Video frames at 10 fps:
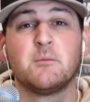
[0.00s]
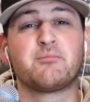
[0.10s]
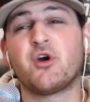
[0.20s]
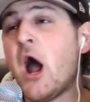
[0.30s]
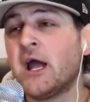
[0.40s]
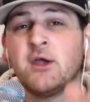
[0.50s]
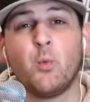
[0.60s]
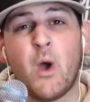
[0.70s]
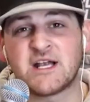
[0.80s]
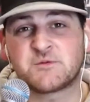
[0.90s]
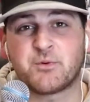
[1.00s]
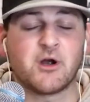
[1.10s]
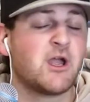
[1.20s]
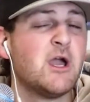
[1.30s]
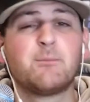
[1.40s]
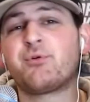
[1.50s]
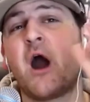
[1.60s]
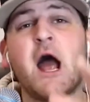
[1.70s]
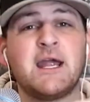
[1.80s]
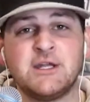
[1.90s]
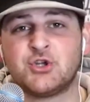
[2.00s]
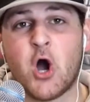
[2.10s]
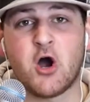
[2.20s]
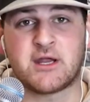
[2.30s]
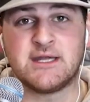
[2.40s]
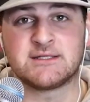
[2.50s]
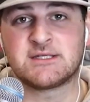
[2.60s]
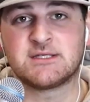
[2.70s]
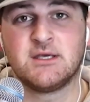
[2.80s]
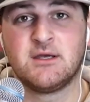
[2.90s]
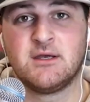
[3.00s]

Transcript: Brian Westbrook, Brian Dawkins,